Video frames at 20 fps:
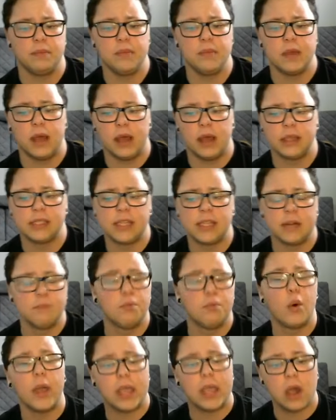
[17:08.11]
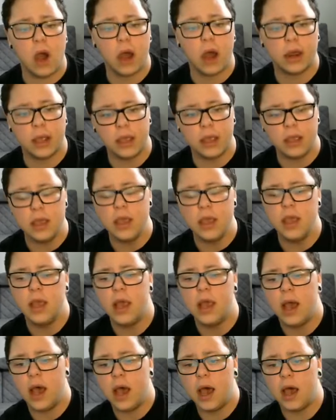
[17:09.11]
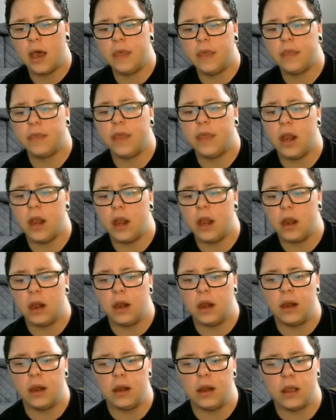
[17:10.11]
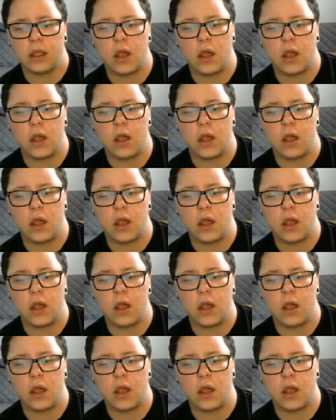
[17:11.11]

instead of boycotting their